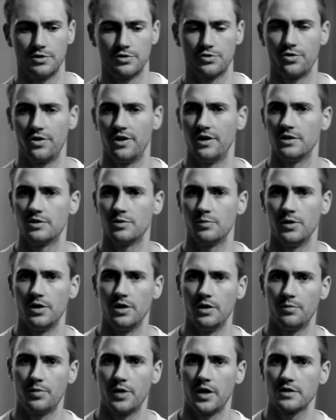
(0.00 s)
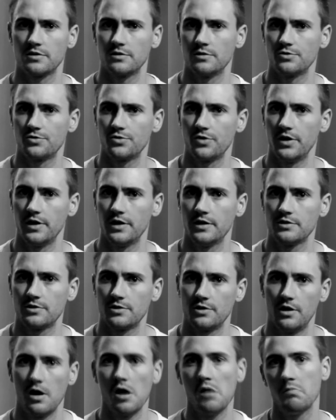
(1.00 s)
he's training to be a personal trainer,
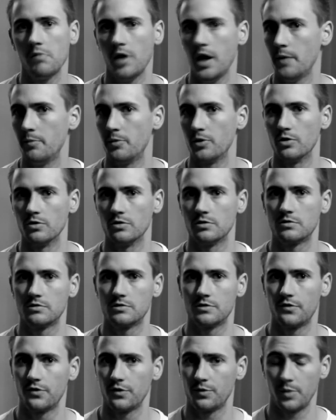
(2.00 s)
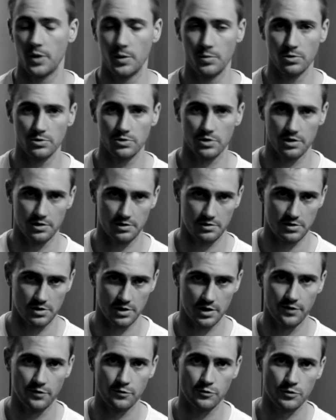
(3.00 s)
so uh, it'd be good to, for people to,
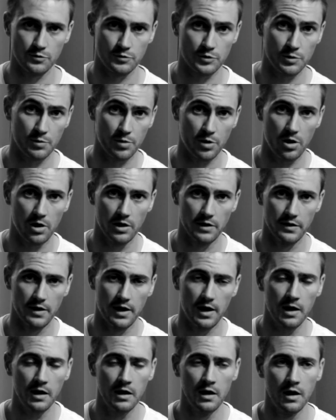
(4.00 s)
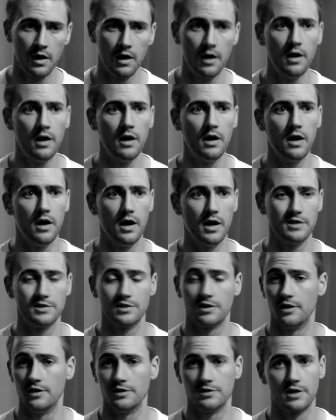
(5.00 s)
to give him some support in that. Uh,
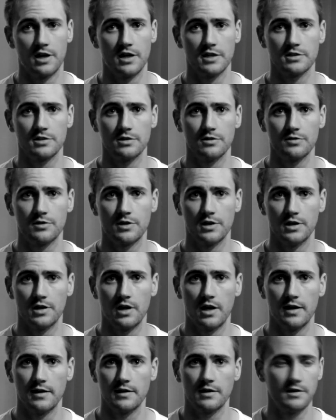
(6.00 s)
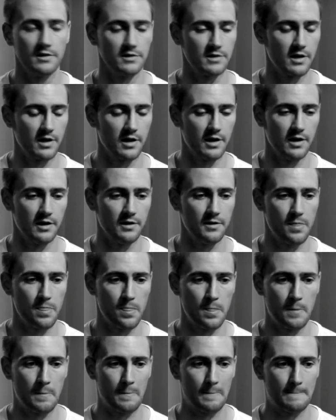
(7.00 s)
he's, a, he's a nice enough kid, like he's a
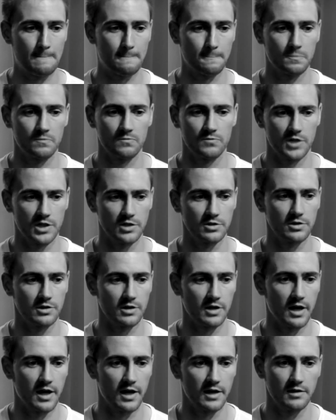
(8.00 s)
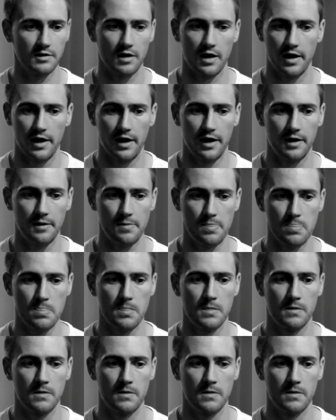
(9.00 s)
decent guy. Uh,